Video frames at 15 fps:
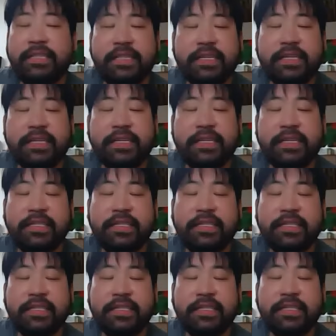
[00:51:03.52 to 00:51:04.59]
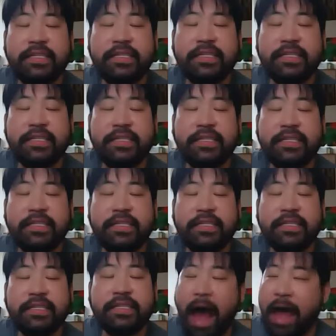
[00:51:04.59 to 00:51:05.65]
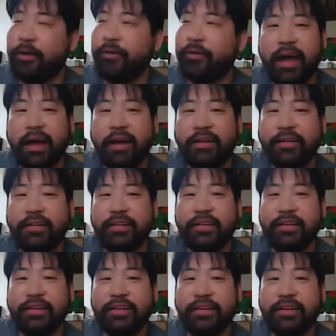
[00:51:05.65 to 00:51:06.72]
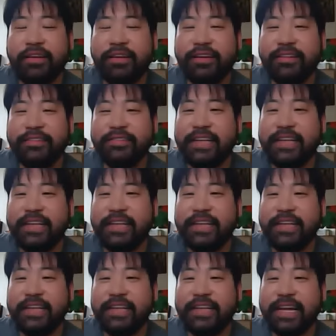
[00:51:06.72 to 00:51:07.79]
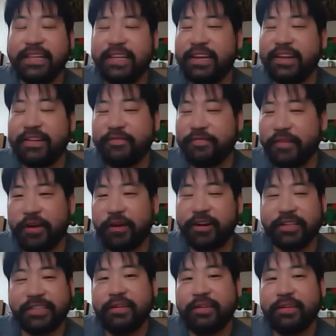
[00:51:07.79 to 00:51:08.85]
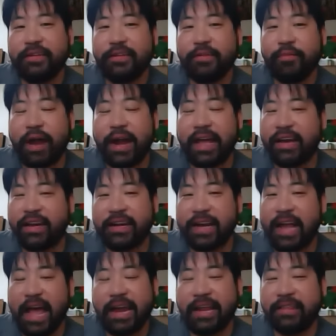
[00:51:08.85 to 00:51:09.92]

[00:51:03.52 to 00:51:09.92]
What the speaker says: is not live. I don't know why the hell they didn't figure this out. Why they couldn't